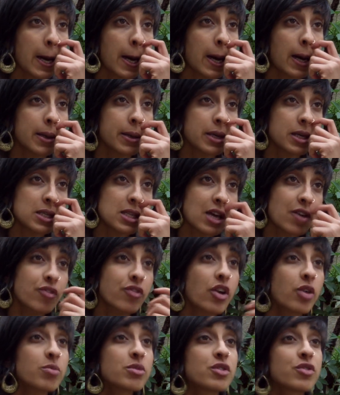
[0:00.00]
Because that
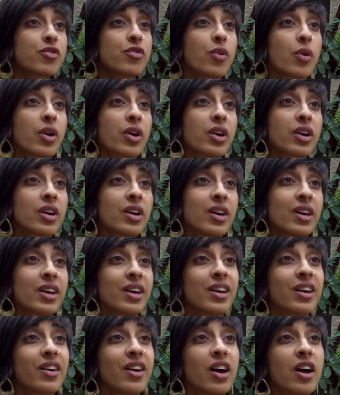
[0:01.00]
farm to fork,
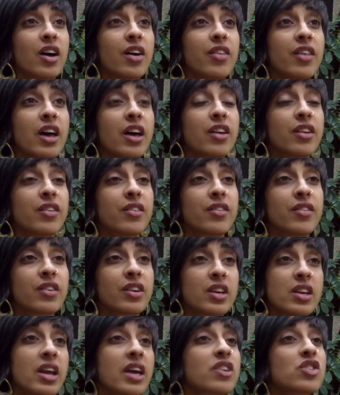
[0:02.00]
that
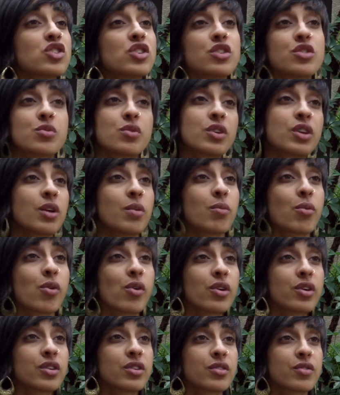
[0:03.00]
connection is really
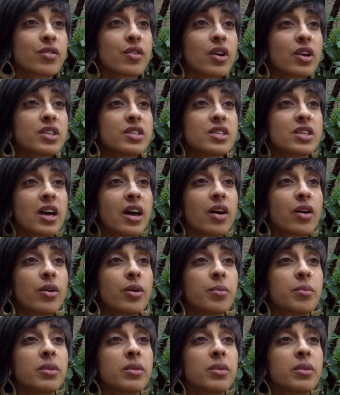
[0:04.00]
important for us now.